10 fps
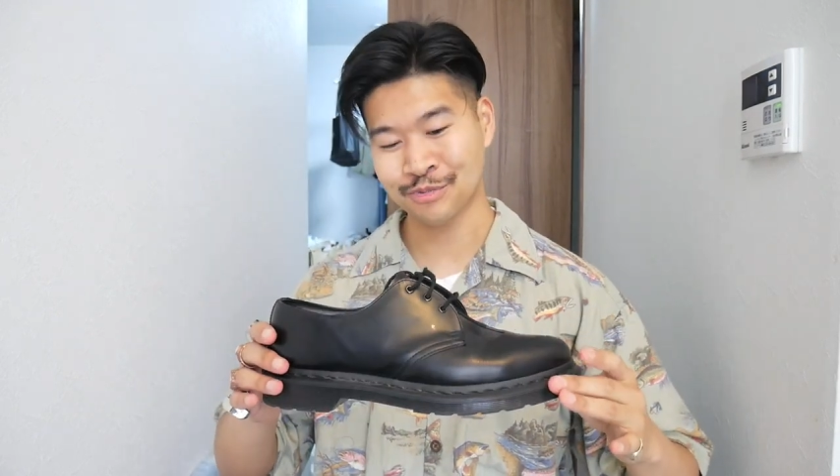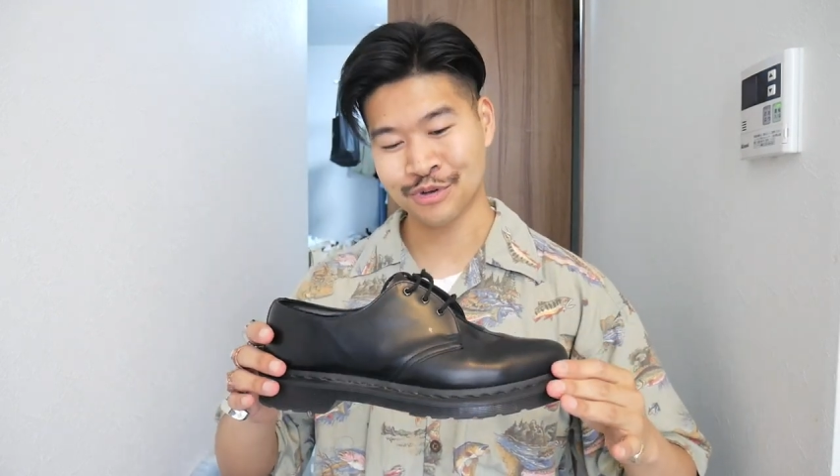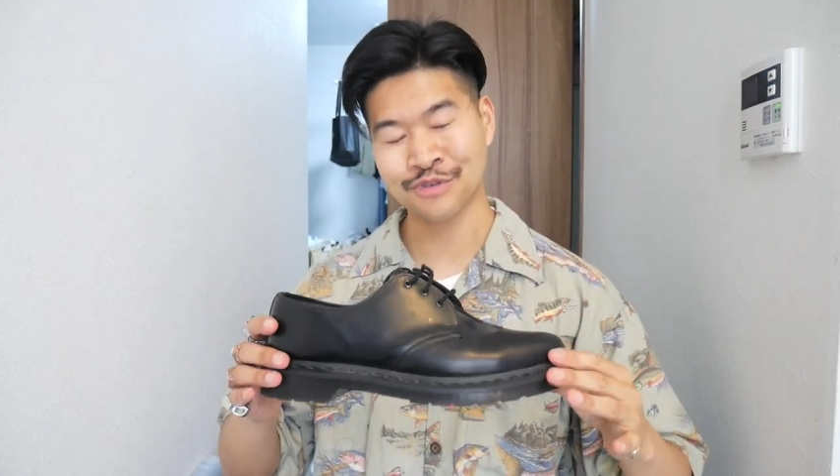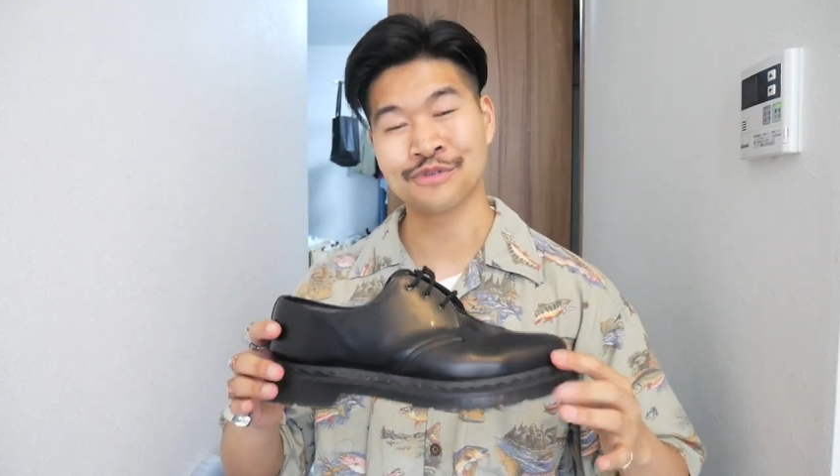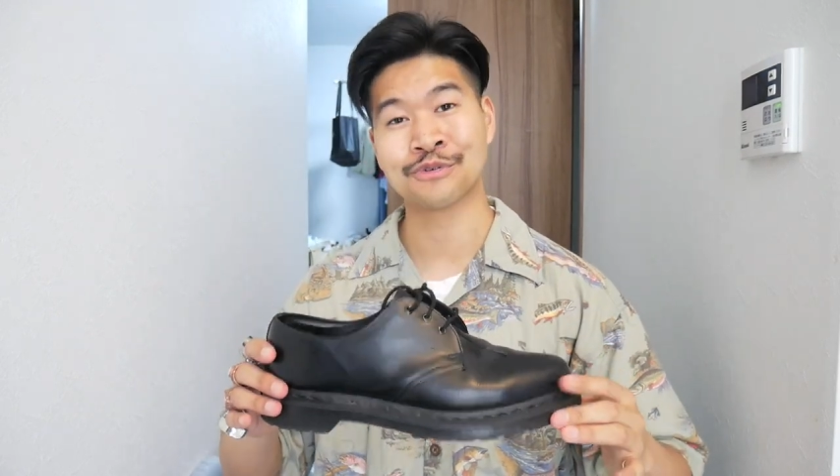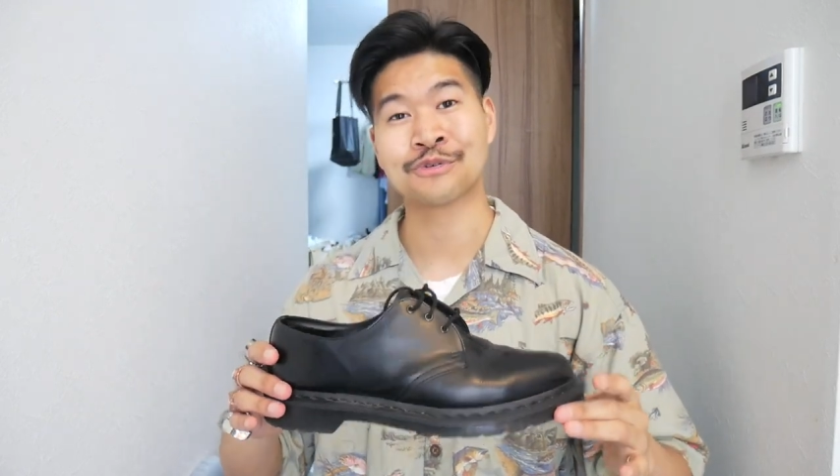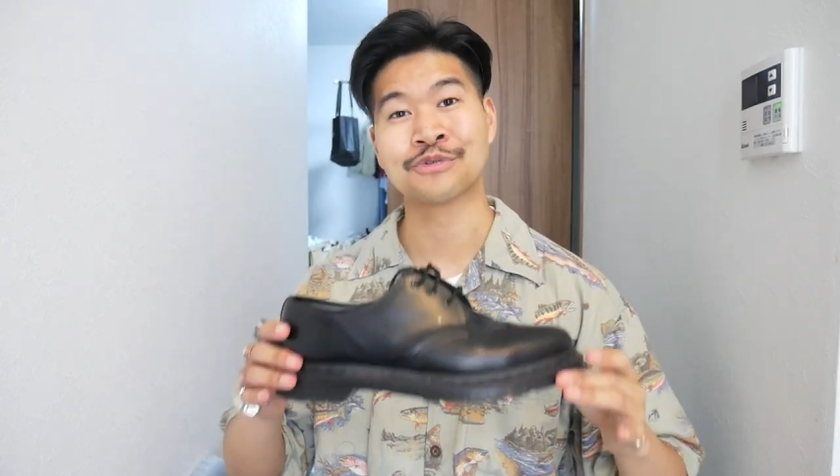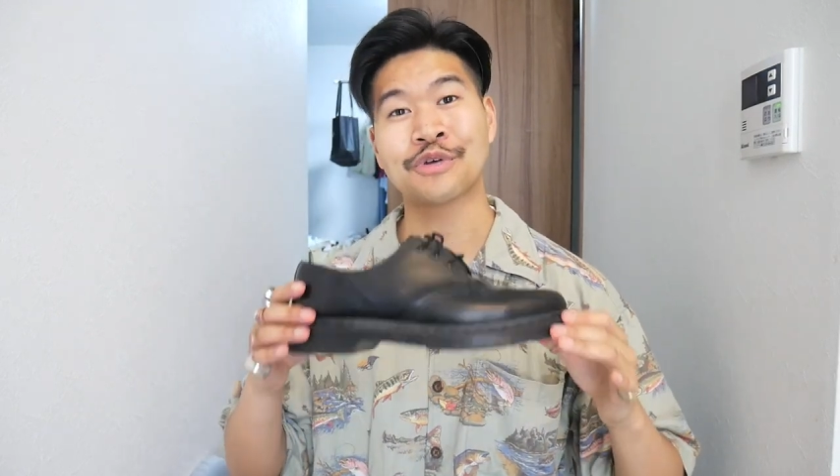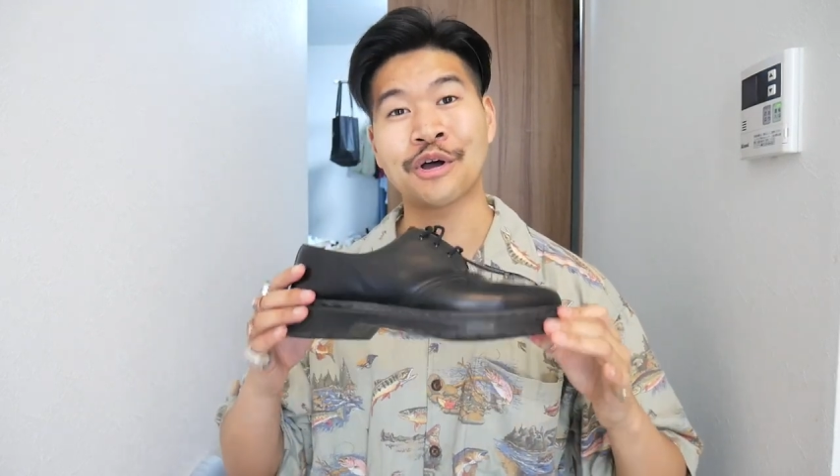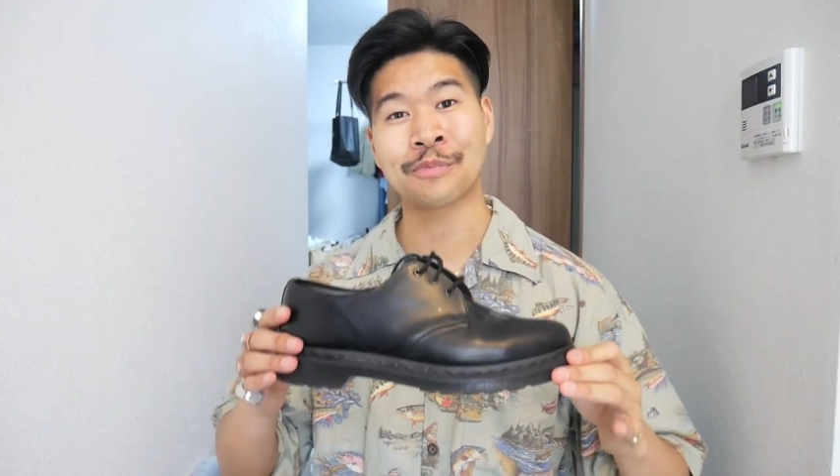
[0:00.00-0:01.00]
beautiful
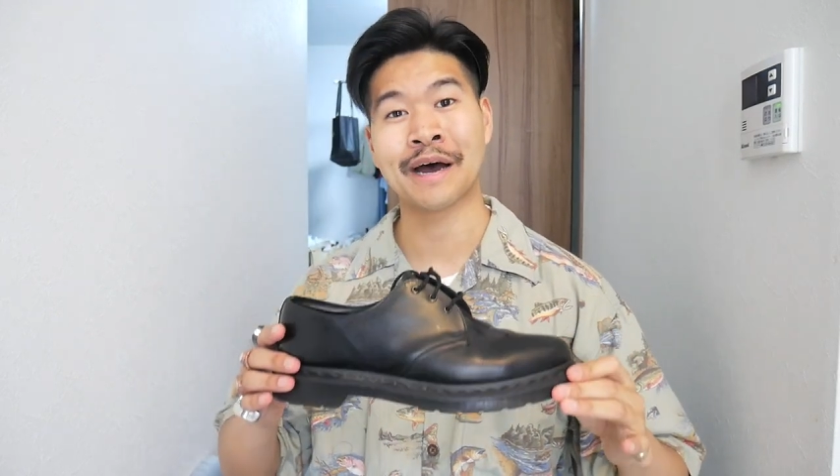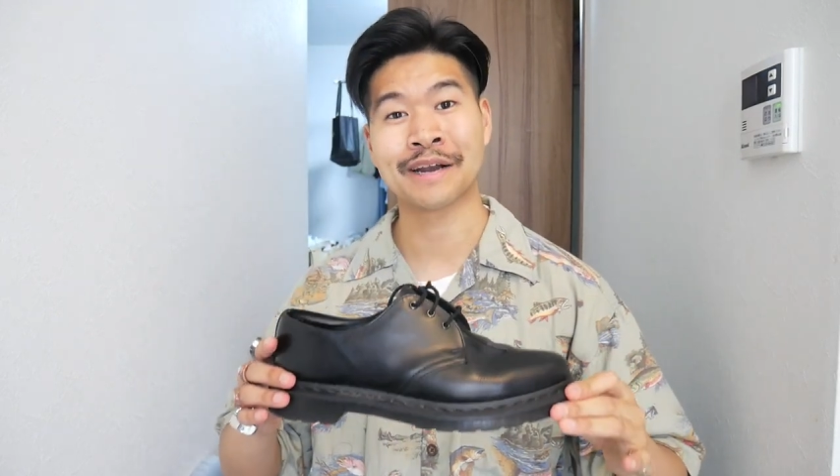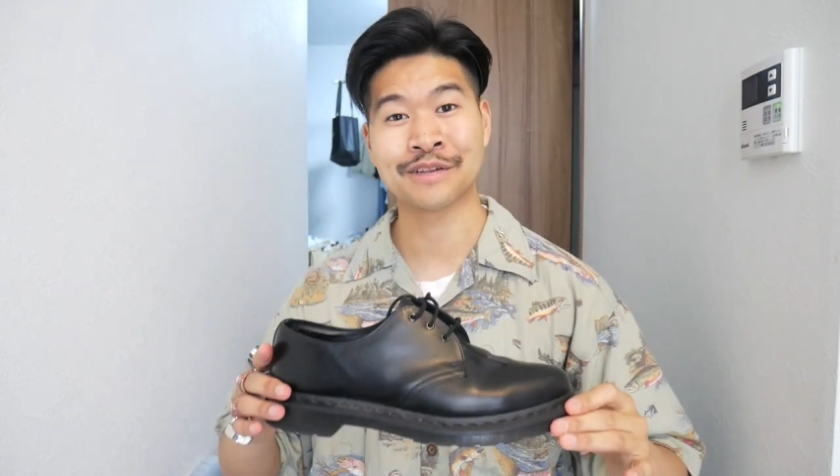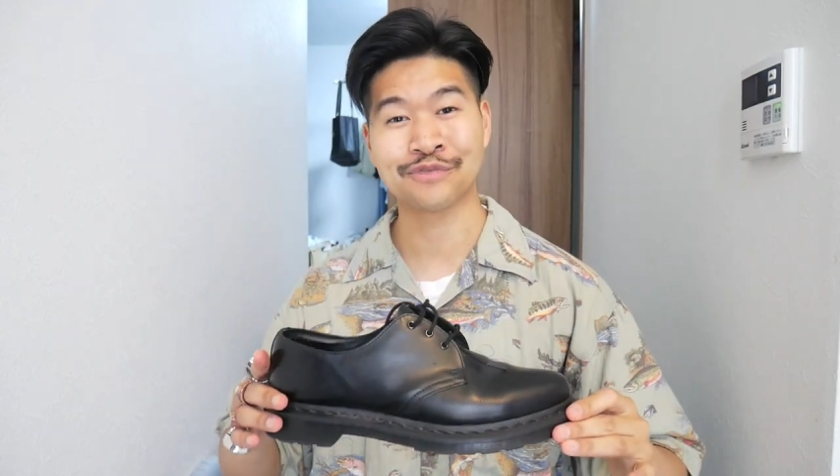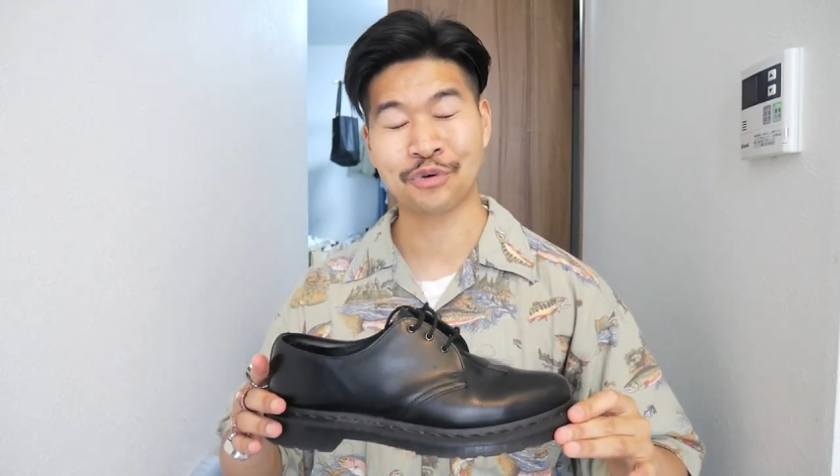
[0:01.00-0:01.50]
Doc Marten